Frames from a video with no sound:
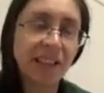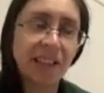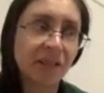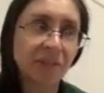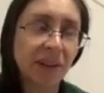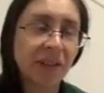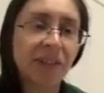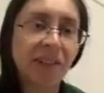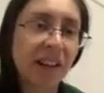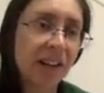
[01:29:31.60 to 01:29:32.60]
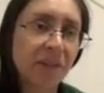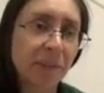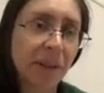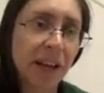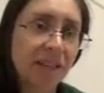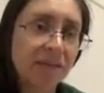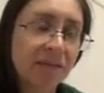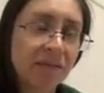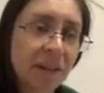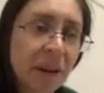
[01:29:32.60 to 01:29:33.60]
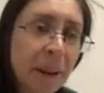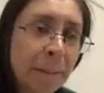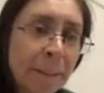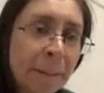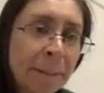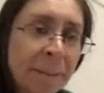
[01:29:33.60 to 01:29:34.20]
virginity at 18 or whatever, I never bled.